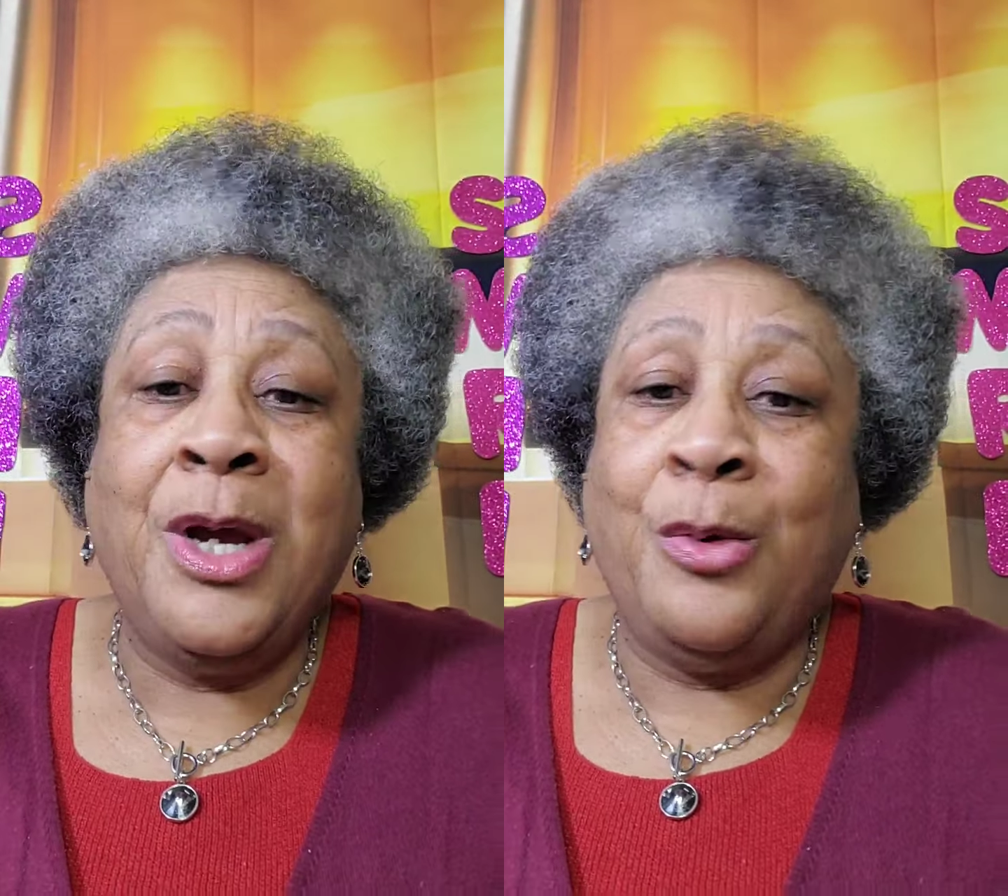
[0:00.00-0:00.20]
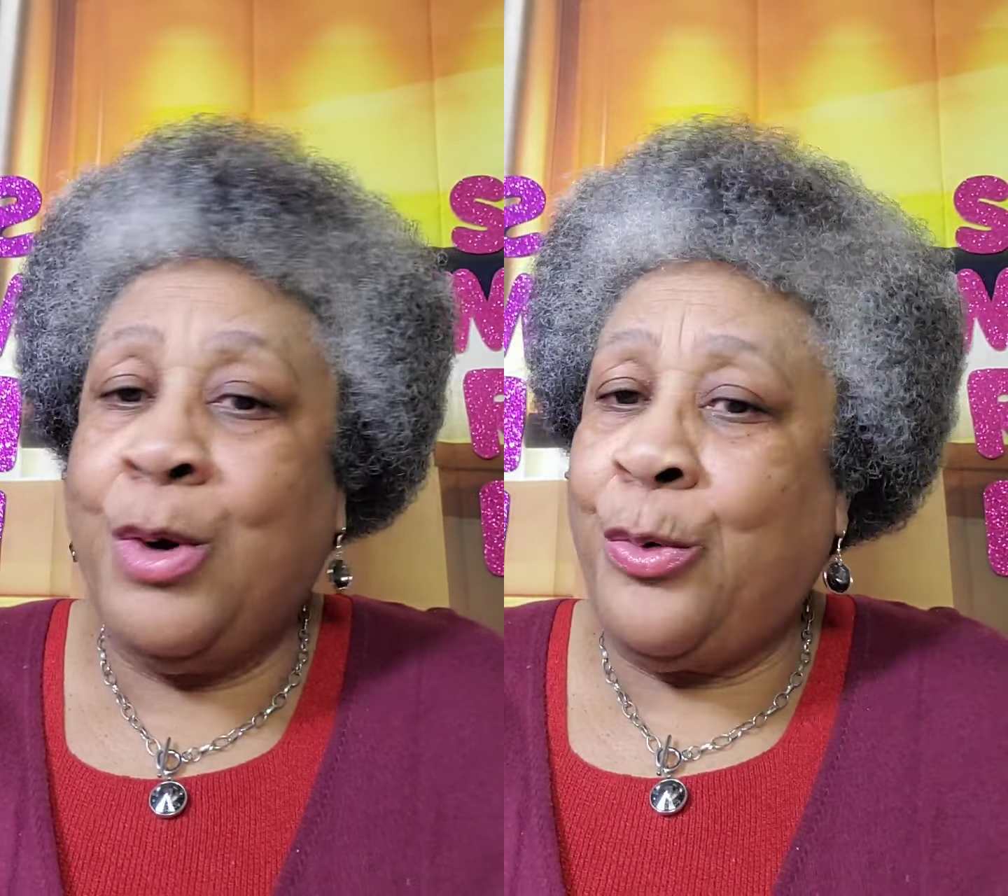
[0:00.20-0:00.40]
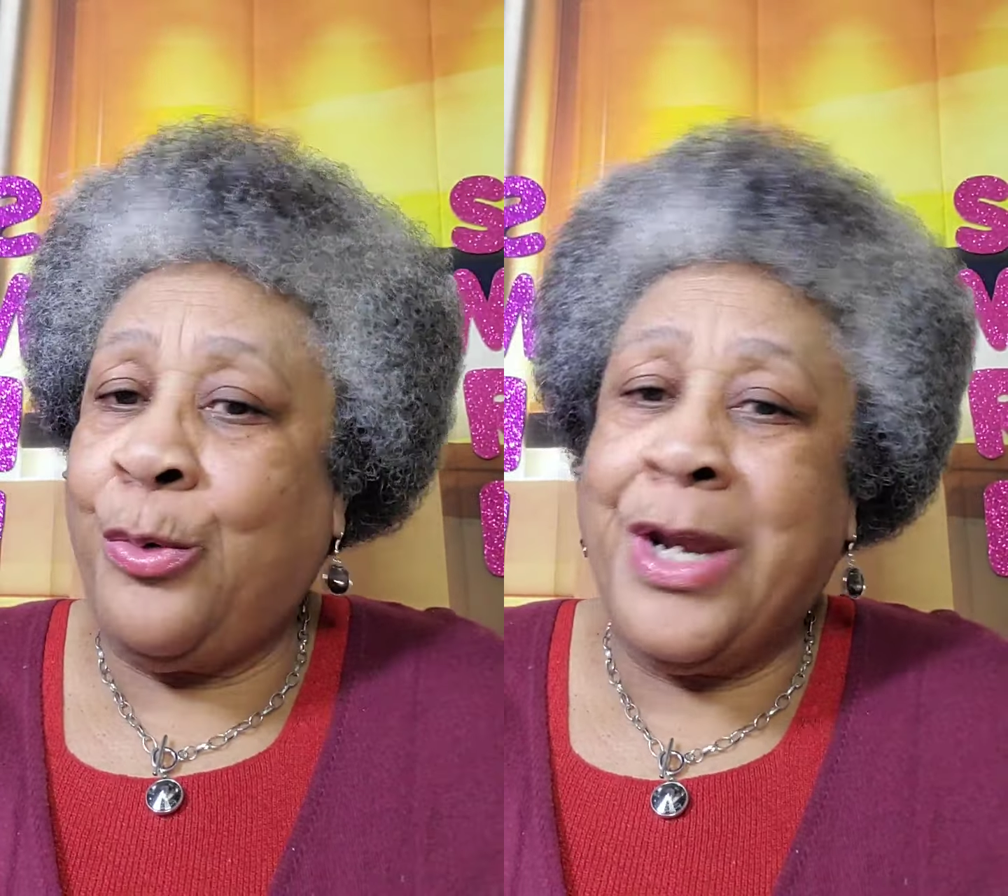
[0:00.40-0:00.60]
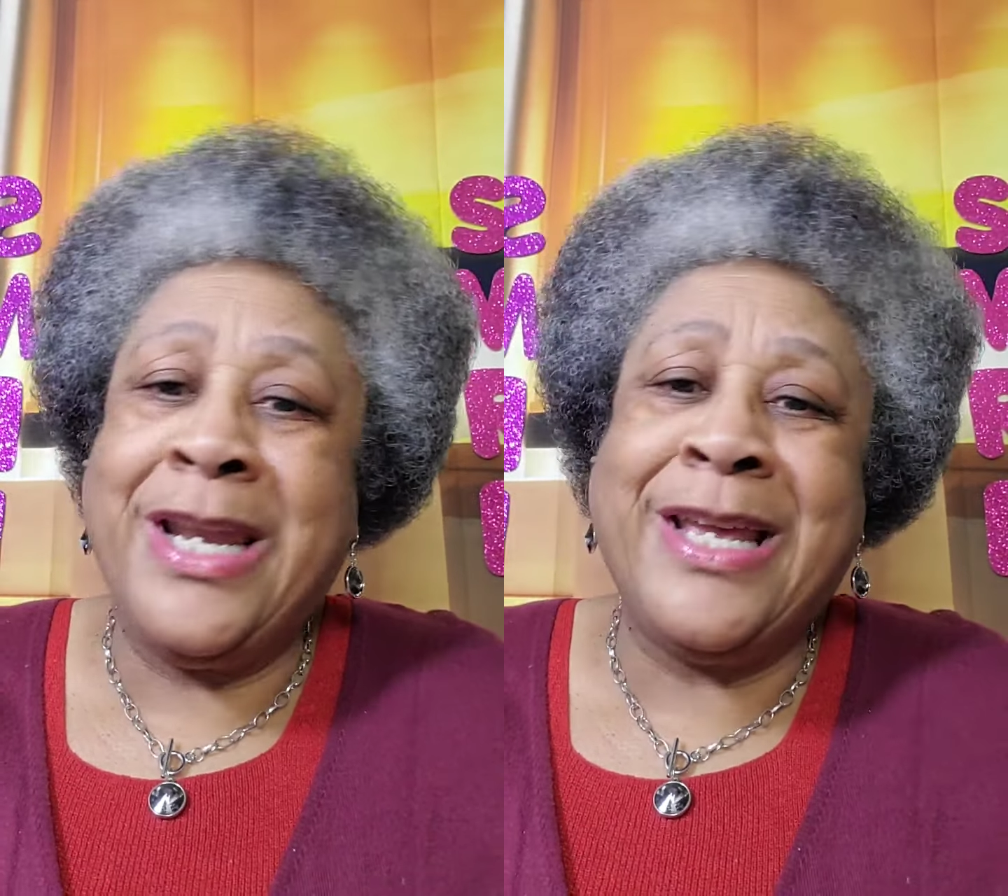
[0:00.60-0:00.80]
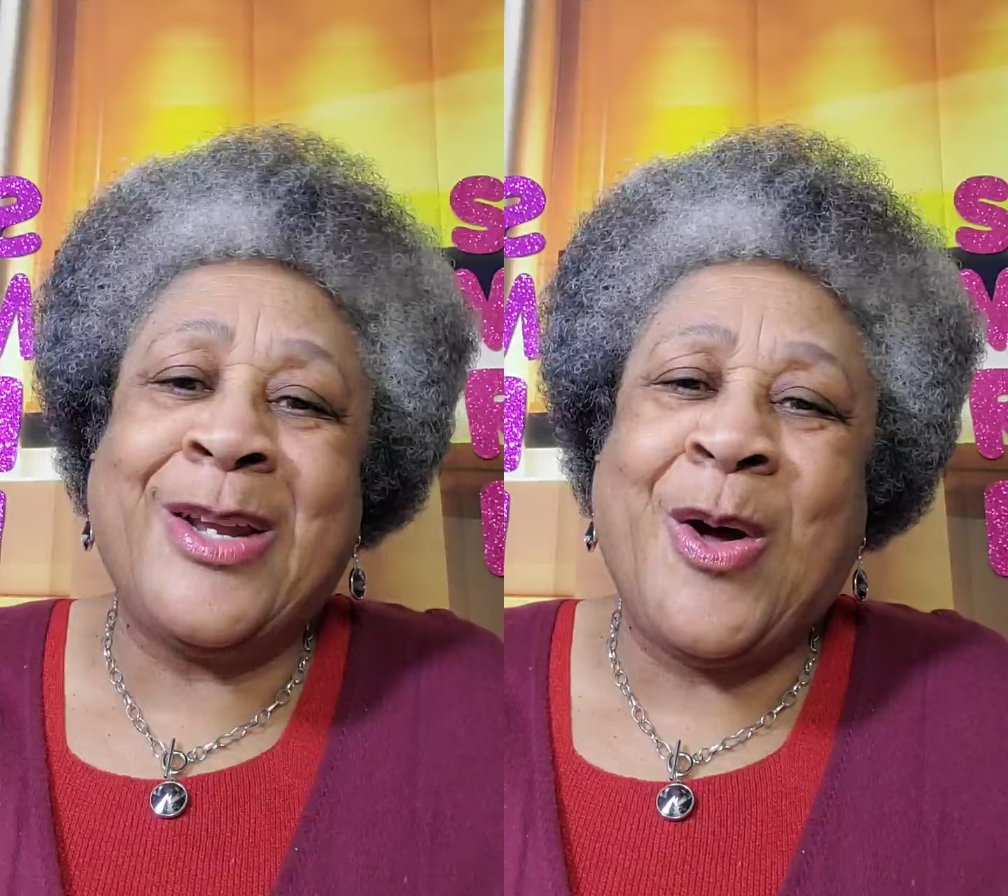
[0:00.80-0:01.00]
We're
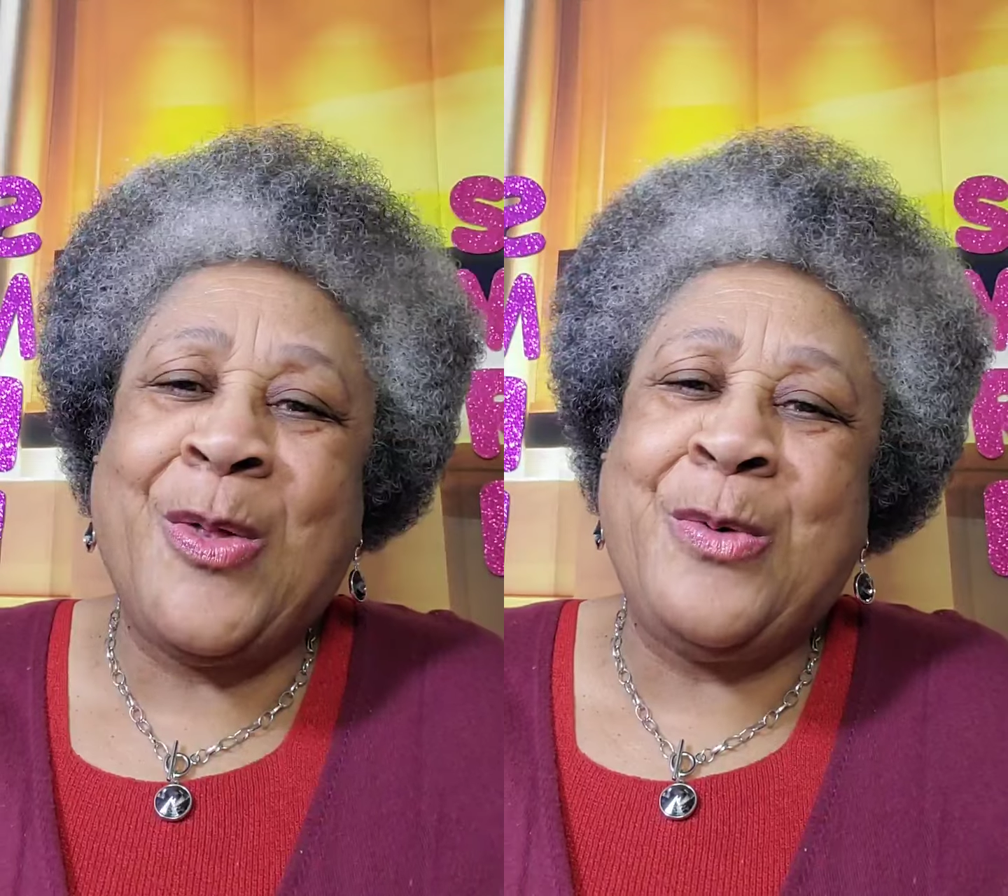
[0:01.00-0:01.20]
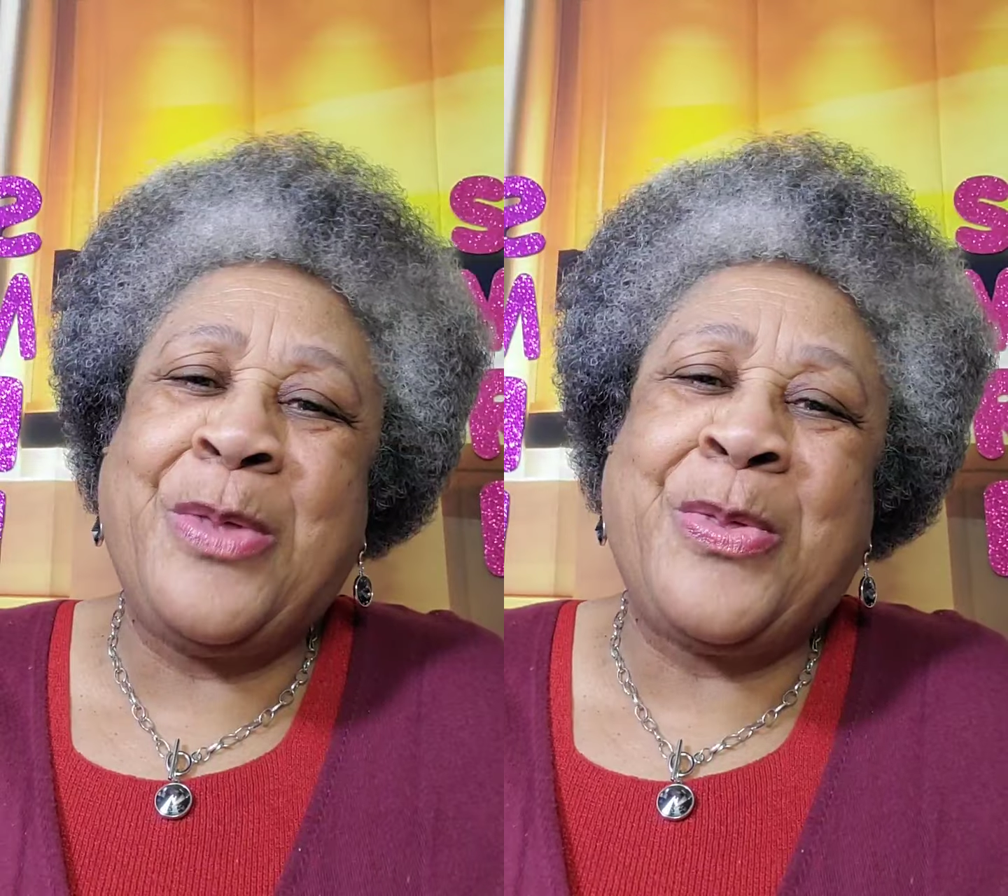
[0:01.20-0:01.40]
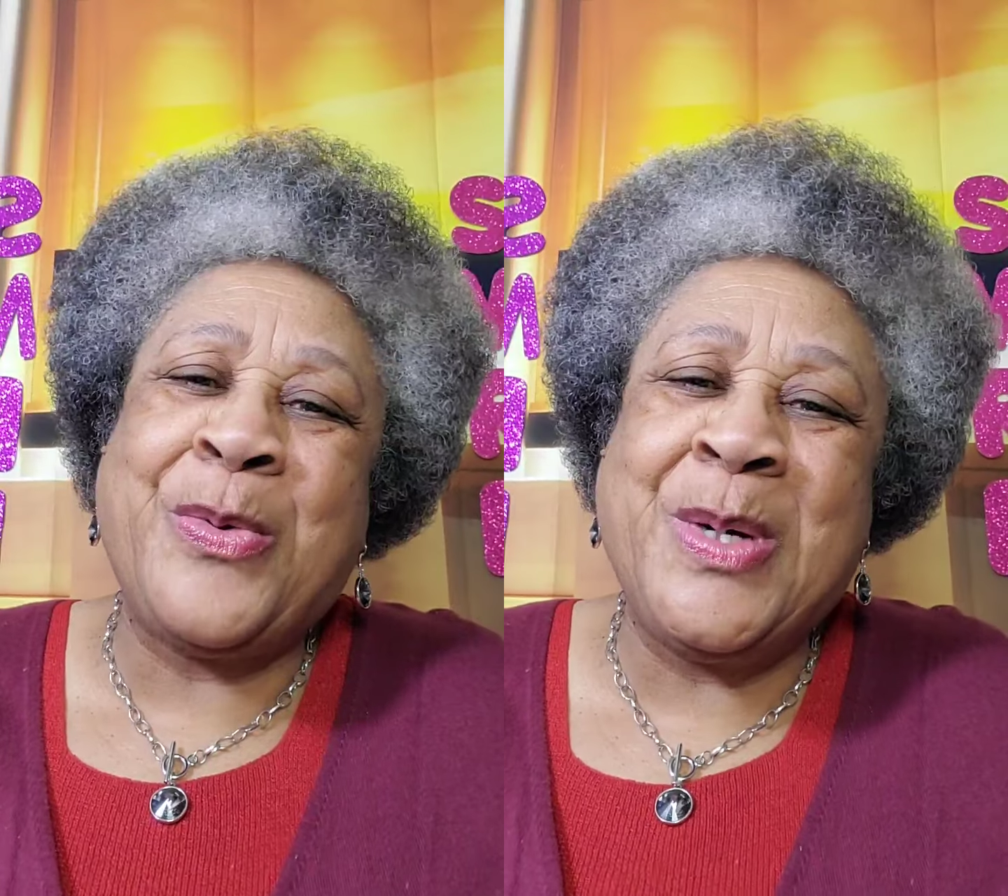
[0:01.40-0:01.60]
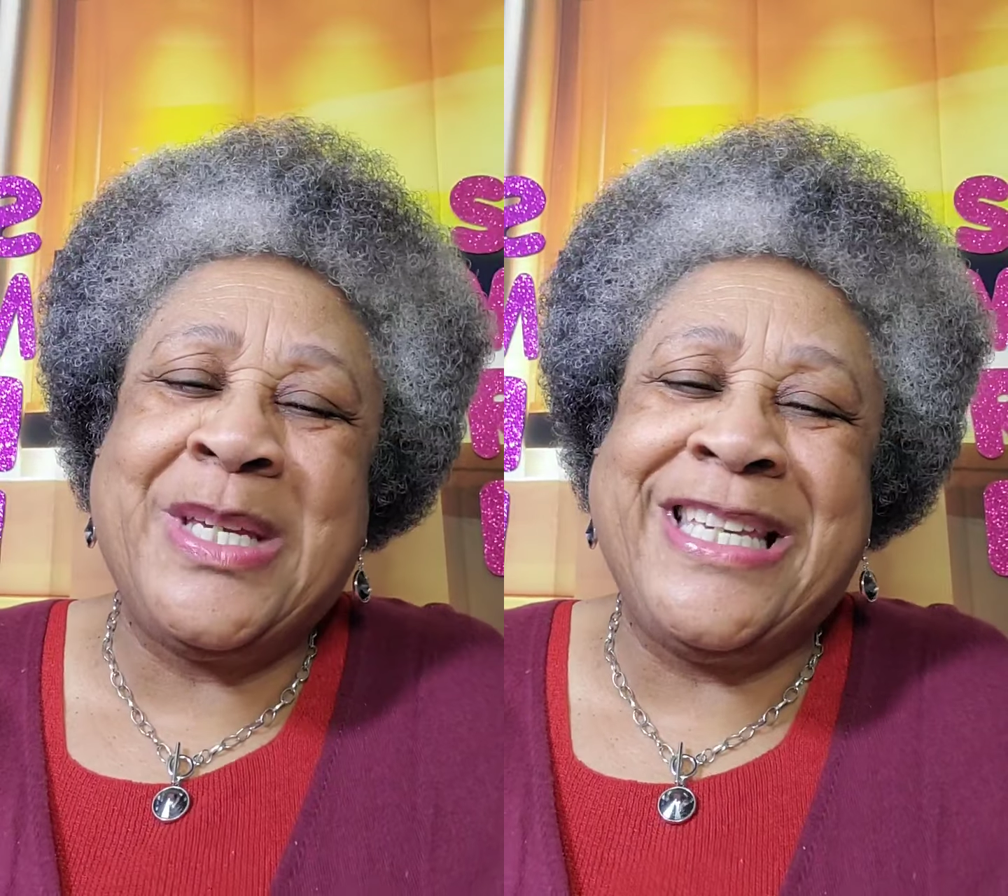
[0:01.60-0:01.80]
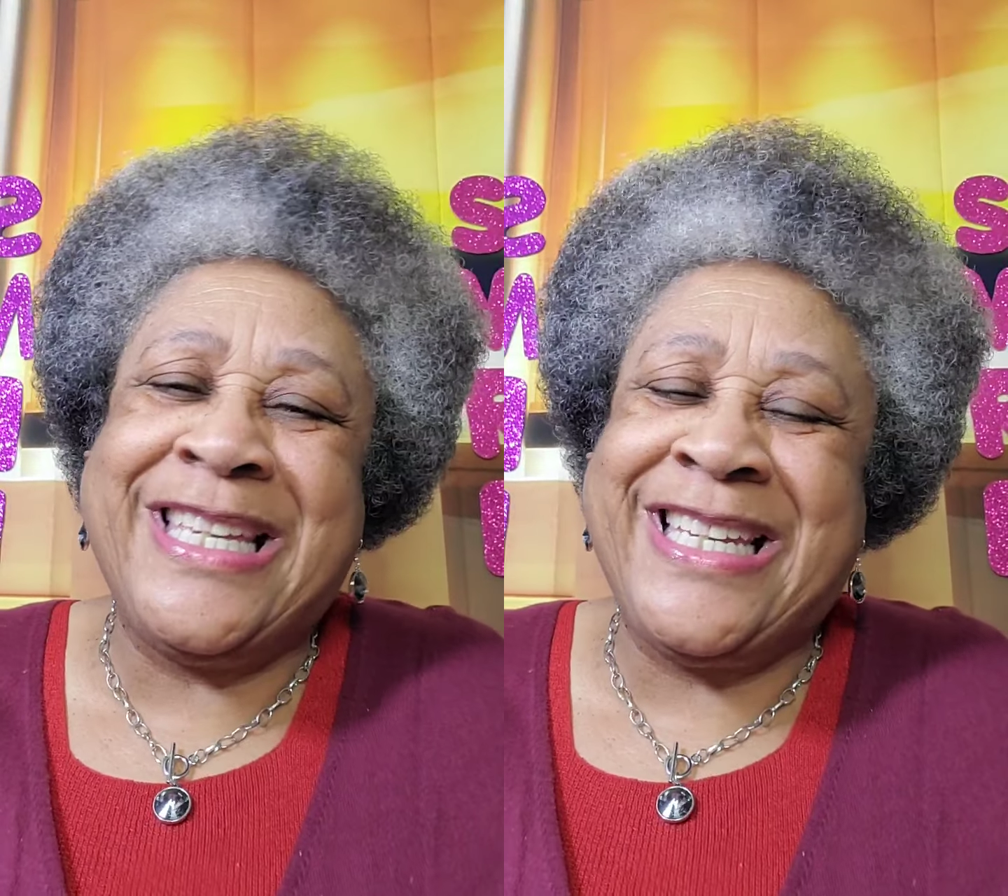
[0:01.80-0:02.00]
reading it all the way through
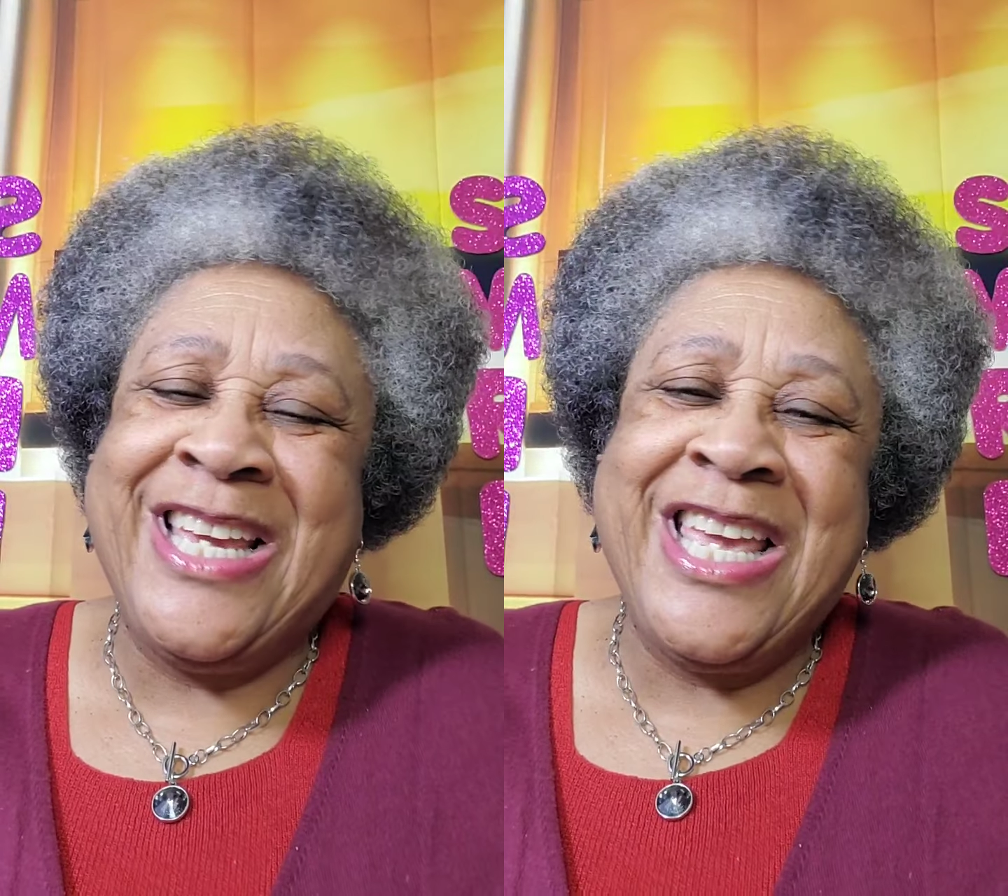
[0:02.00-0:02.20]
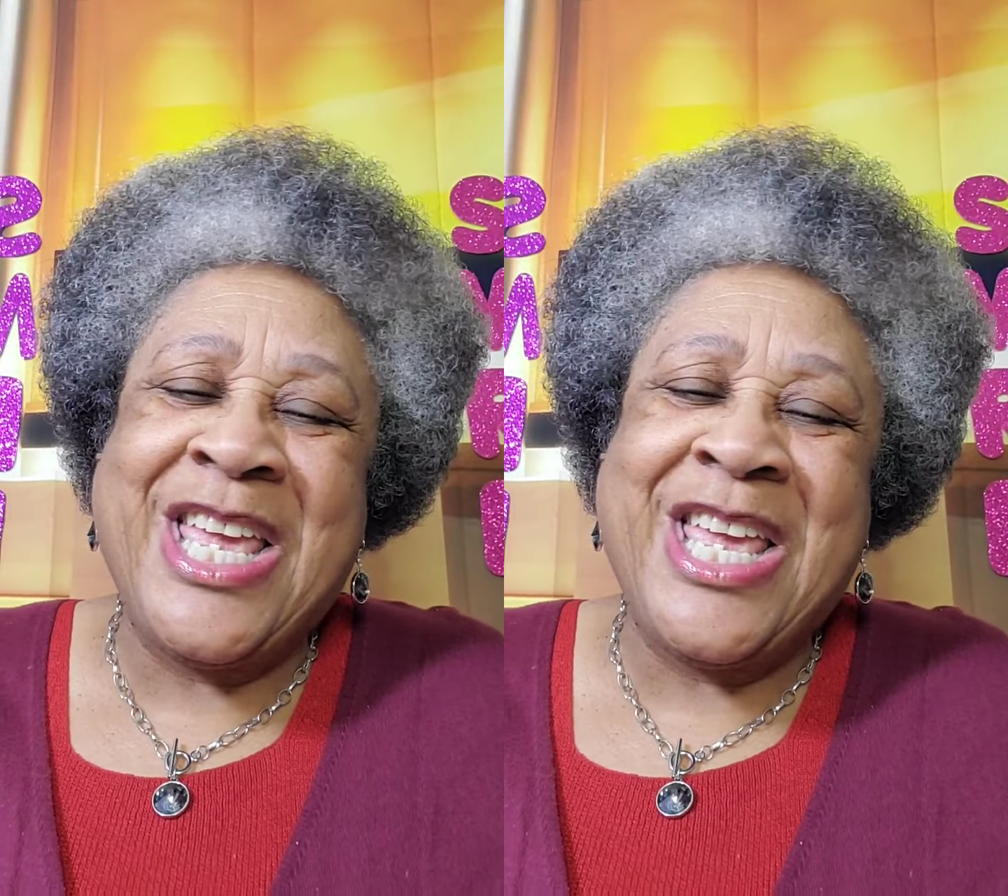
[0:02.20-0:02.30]
again